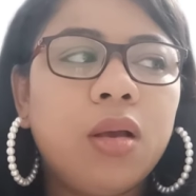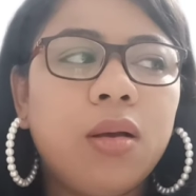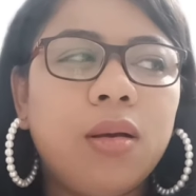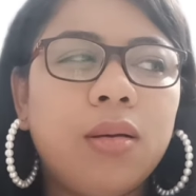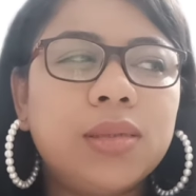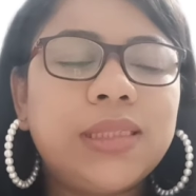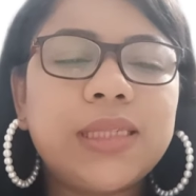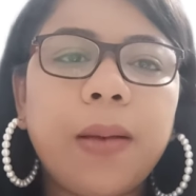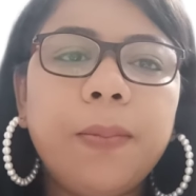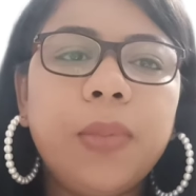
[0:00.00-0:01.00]

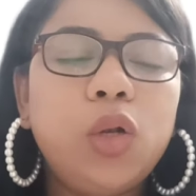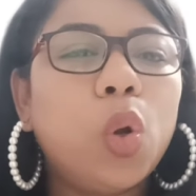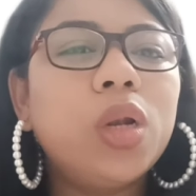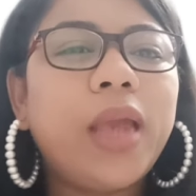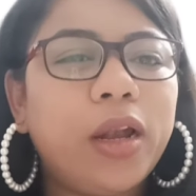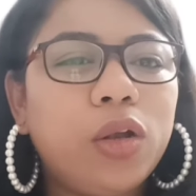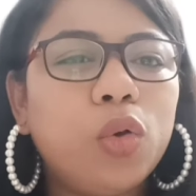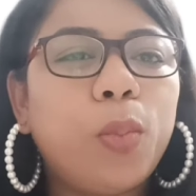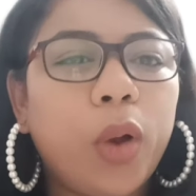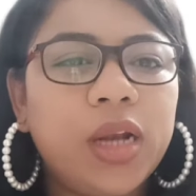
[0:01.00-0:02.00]
Don't get
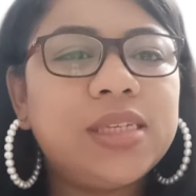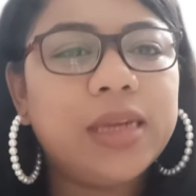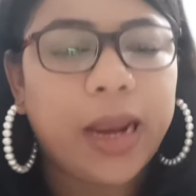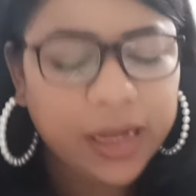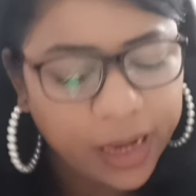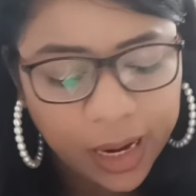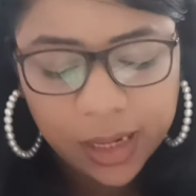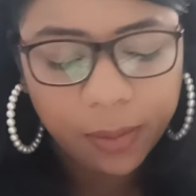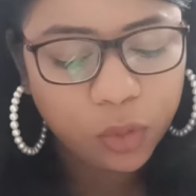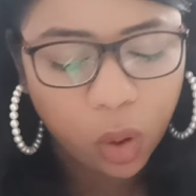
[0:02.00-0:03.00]
to points directly, that
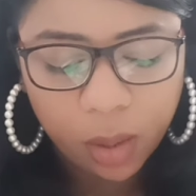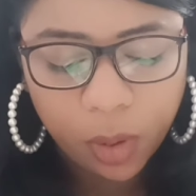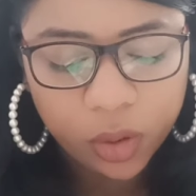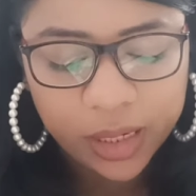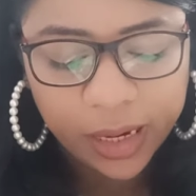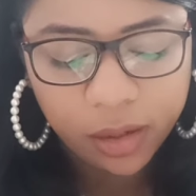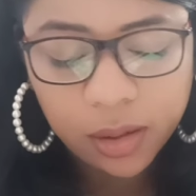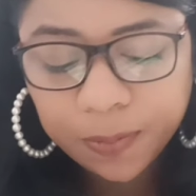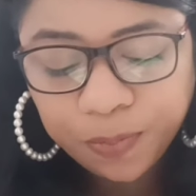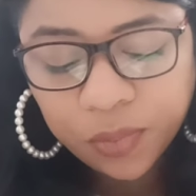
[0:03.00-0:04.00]
I'll talk about it later.